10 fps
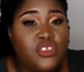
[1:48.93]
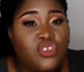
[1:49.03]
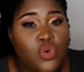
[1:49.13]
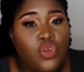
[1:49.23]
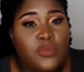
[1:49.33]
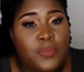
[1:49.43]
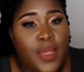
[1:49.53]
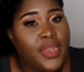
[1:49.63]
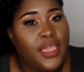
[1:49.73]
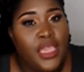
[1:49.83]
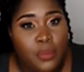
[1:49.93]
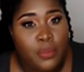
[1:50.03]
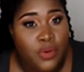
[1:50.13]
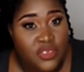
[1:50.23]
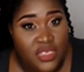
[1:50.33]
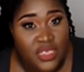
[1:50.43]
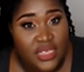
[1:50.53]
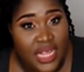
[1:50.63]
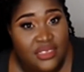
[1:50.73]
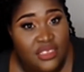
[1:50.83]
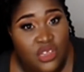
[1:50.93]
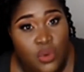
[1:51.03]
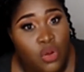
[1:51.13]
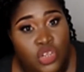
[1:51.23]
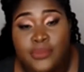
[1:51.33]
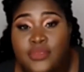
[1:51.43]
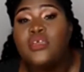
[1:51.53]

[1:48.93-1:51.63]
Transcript: owners planning in person classes and workshops.